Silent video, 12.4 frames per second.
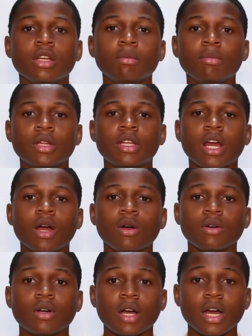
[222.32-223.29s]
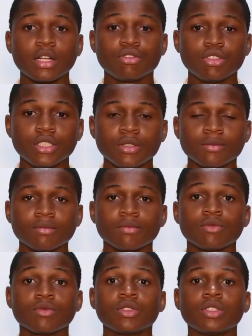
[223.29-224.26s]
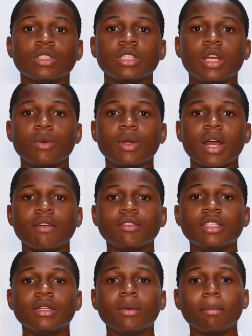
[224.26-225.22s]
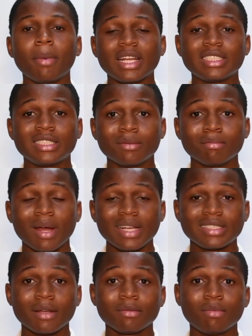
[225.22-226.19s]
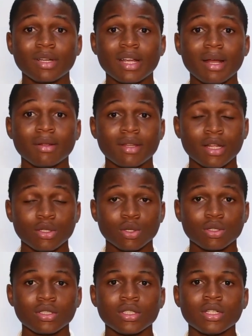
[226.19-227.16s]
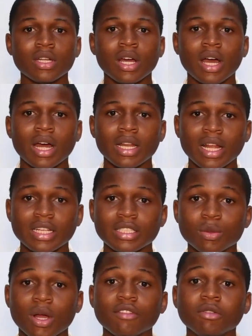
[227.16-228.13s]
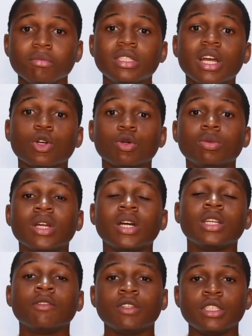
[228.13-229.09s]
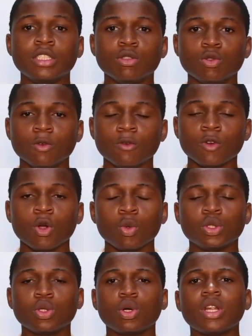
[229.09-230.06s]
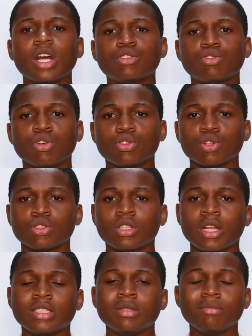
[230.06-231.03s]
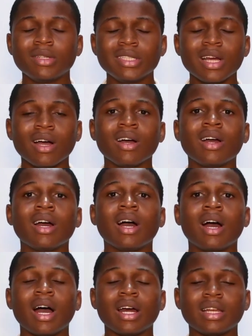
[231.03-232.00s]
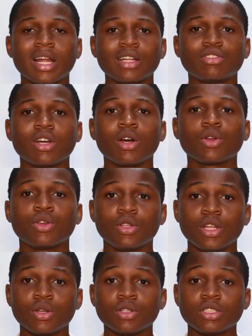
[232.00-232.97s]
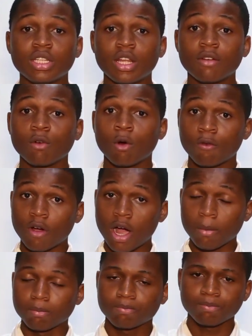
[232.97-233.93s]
brachial artery, then we have the bicep brachii tendon, and lastly we have the medial cubital nerve in the roof with other structures such as the medial and lateral cutaneous nerve of arm.